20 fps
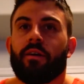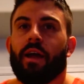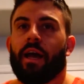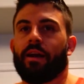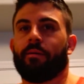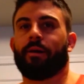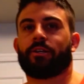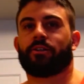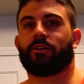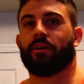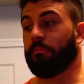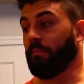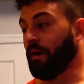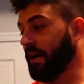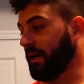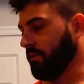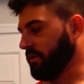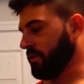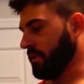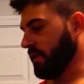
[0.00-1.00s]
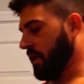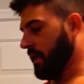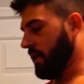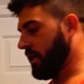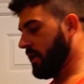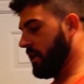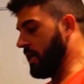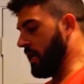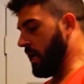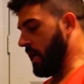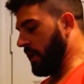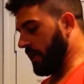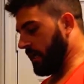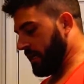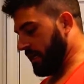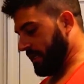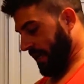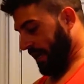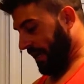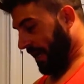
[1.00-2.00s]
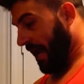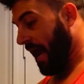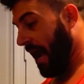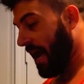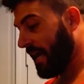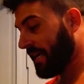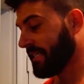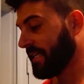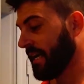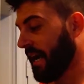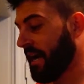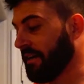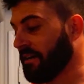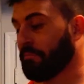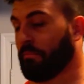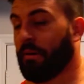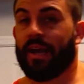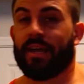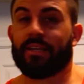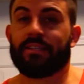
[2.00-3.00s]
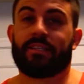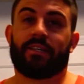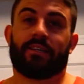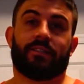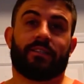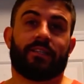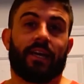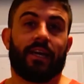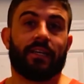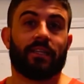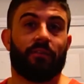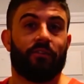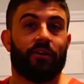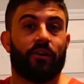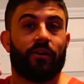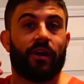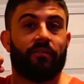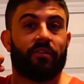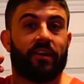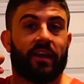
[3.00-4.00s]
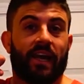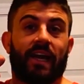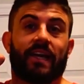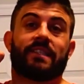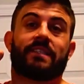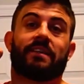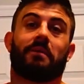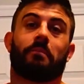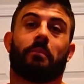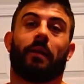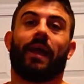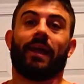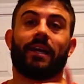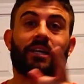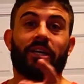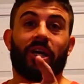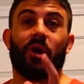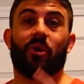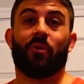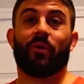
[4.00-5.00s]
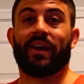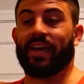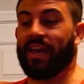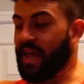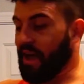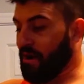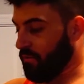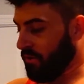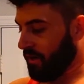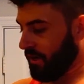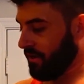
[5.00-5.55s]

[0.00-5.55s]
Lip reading: And had to make sure the mic was on. Got that cast iron pan. Seriously, guys, if you don't have a cast iron pan, go get one.